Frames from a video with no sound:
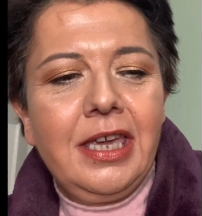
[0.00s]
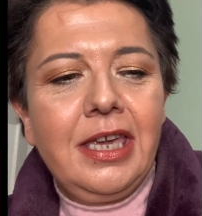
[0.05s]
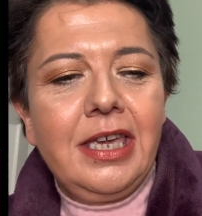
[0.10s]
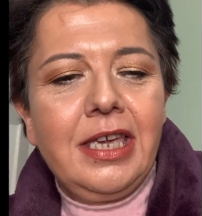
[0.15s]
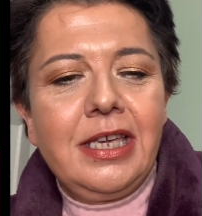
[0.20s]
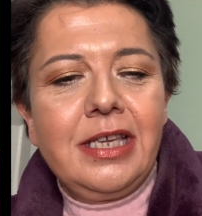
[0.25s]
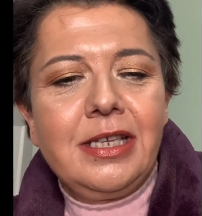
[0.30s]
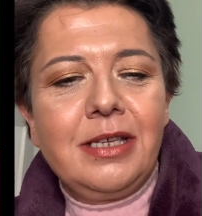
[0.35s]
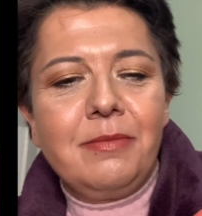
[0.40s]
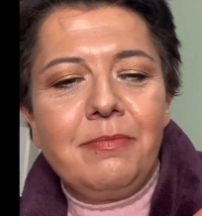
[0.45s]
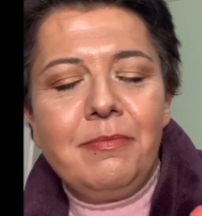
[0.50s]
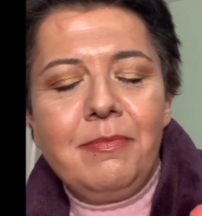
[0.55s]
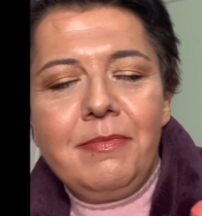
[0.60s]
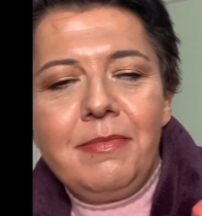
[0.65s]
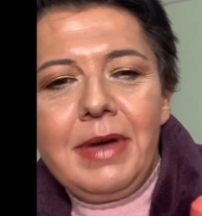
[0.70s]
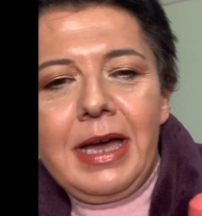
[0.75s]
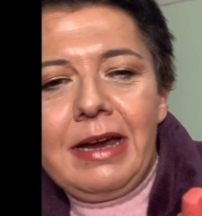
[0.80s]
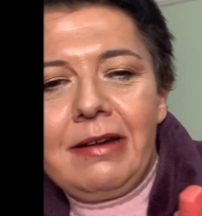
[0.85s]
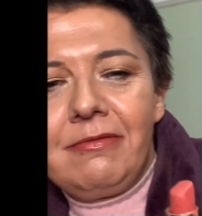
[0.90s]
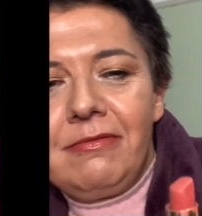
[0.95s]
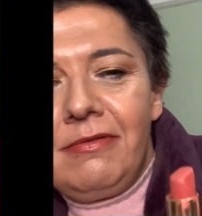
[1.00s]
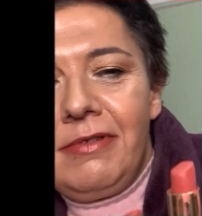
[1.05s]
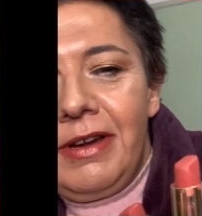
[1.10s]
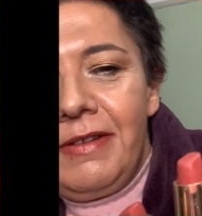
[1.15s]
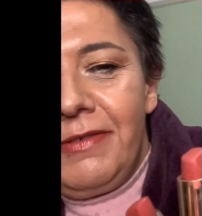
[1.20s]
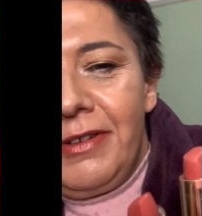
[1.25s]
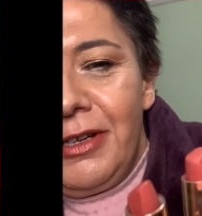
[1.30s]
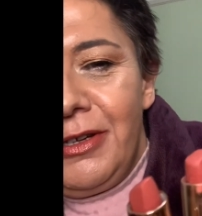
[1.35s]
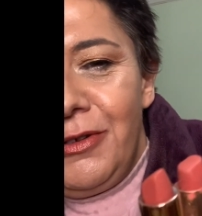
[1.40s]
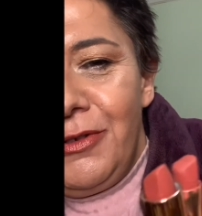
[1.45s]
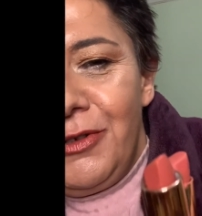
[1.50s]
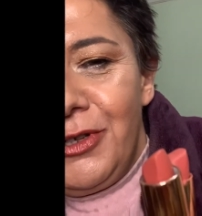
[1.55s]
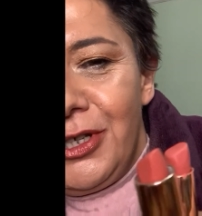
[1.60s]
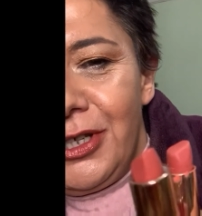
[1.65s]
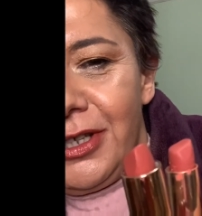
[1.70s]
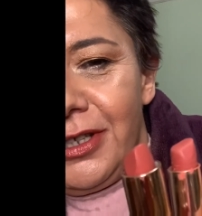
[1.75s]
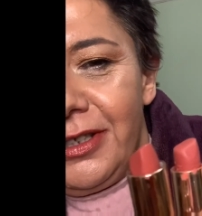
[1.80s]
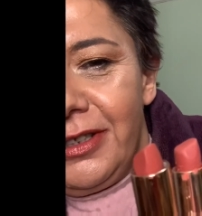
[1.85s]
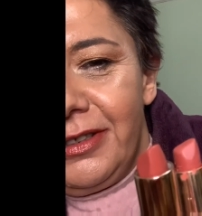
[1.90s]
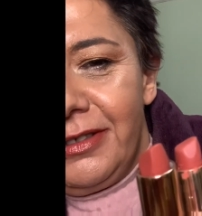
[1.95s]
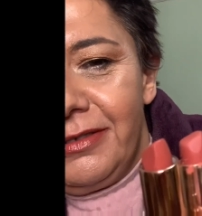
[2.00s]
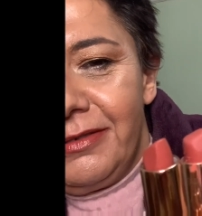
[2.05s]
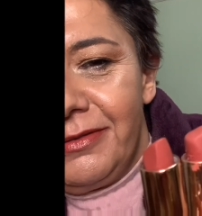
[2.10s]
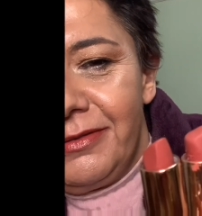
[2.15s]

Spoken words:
is a matte revolution.